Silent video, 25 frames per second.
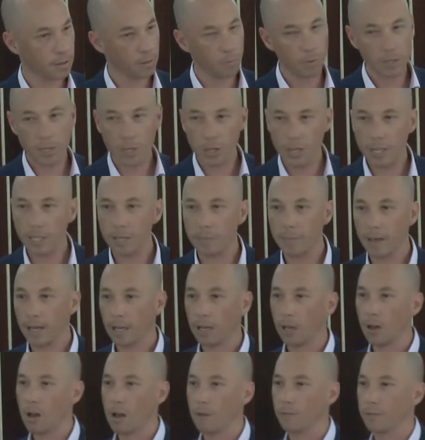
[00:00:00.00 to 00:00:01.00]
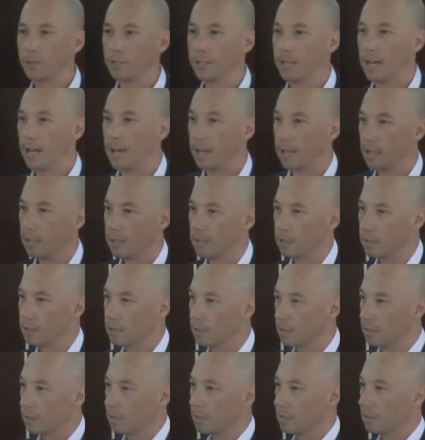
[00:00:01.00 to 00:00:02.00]
When you think about life today,
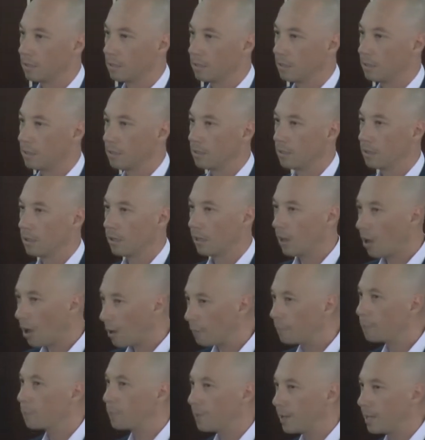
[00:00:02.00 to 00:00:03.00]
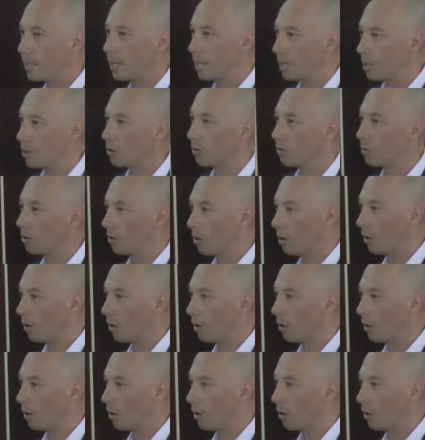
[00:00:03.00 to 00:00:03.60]
life here